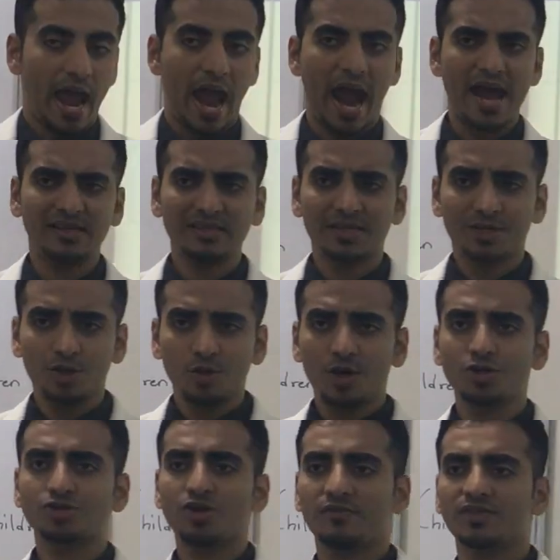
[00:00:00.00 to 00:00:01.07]
And the
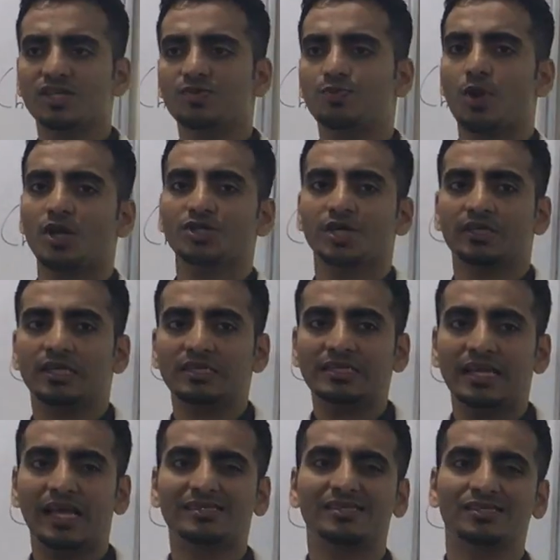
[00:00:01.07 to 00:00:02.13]
duration of this project is,
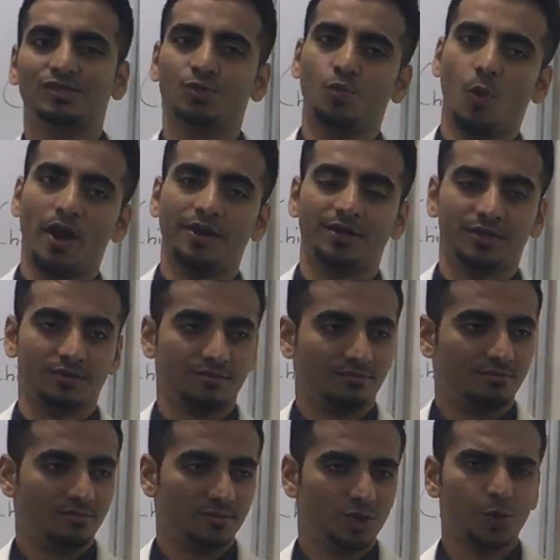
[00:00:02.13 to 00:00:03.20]
let's assume 1 year,
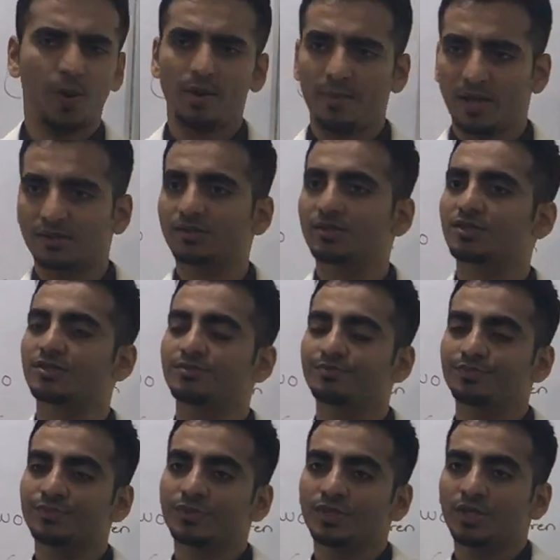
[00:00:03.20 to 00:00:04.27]
12 months.
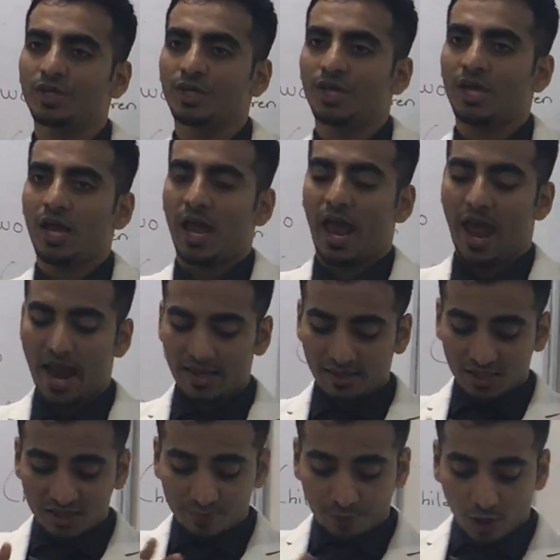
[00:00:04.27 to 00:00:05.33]
And
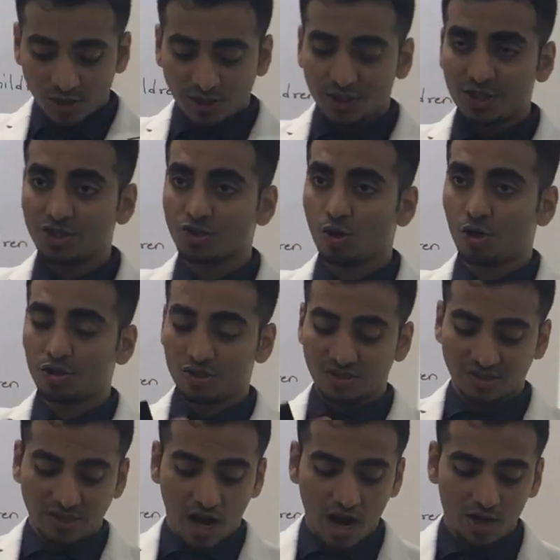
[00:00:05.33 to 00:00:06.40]
this project is going to
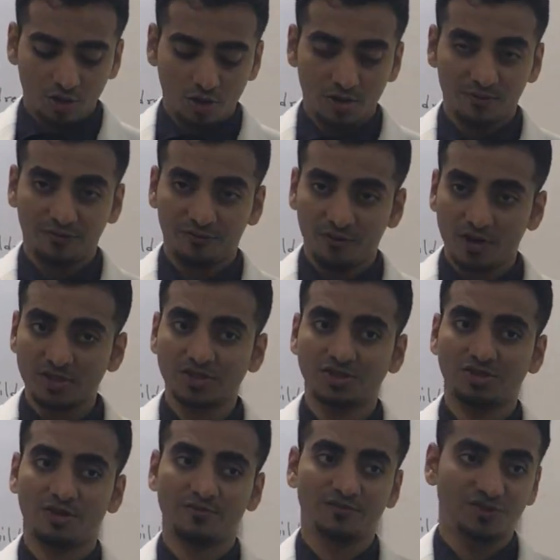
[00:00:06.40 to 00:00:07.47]
start on
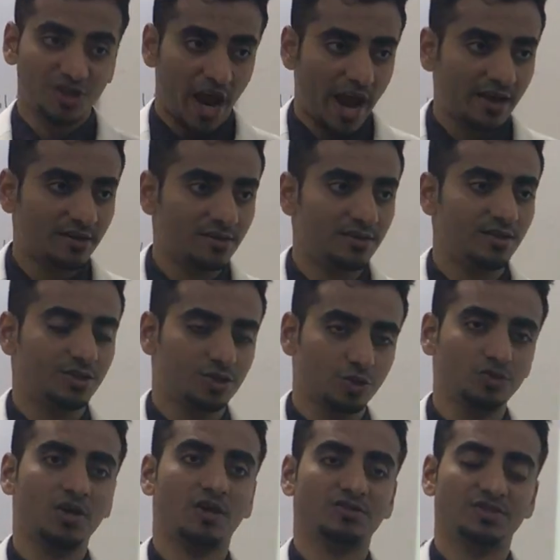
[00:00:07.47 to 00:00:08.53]
1st of Jan
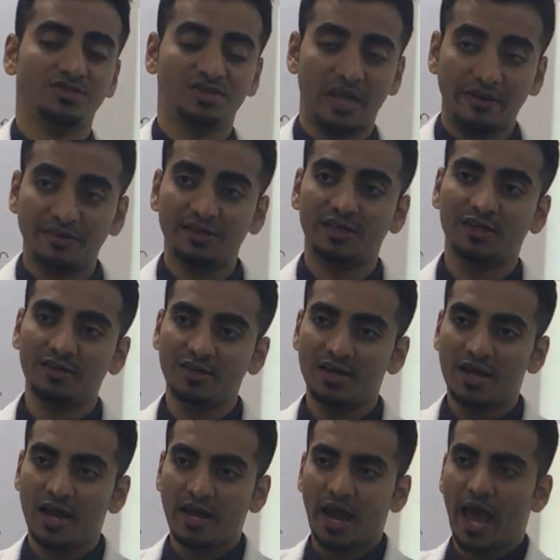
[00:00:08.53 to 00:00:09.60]
2017.
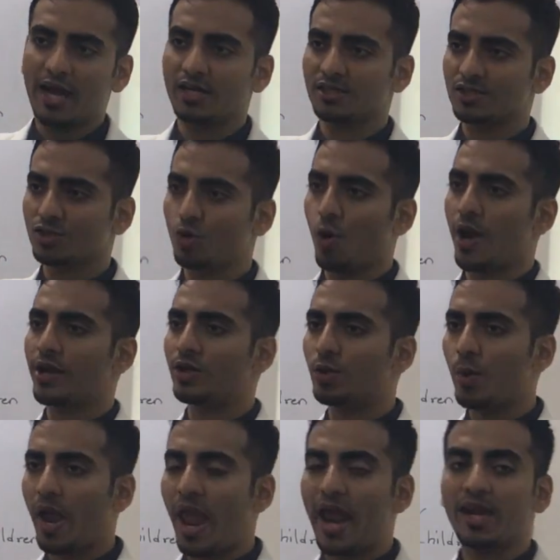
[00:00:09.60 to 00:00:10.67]
And it is going
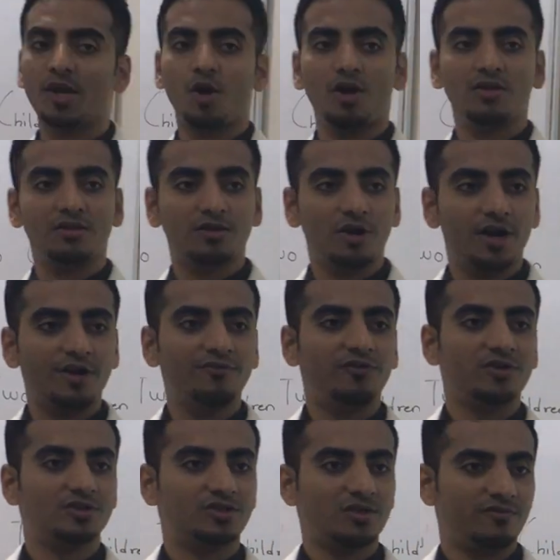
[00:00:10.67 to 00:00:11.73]
to end on
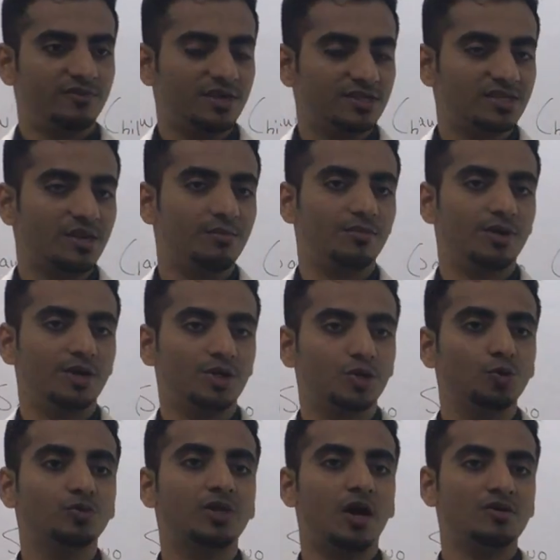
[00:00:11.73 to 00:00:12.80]
31st of December
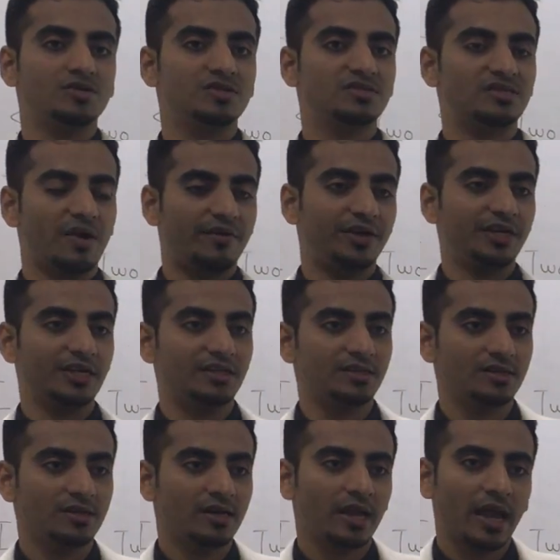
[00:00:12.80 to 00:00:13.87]

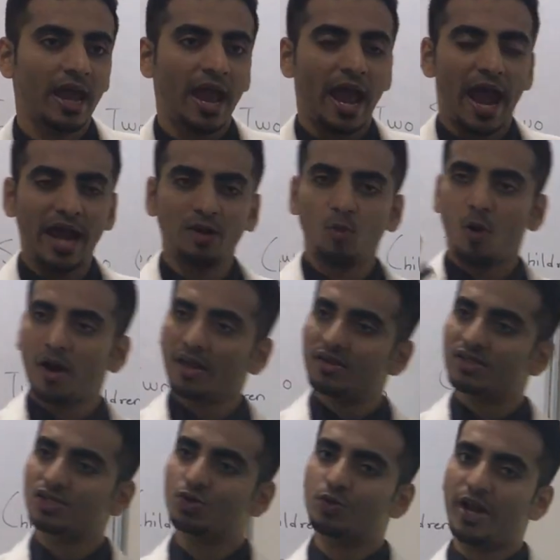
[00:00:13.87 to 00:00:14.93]
2017. And what are
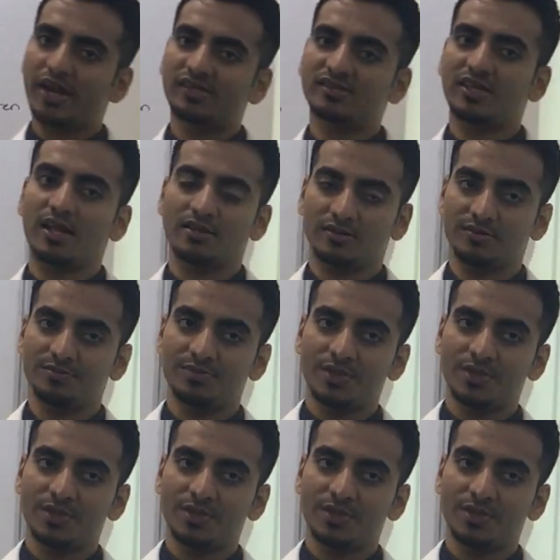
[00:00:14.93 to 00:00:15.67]
these 2 dates then?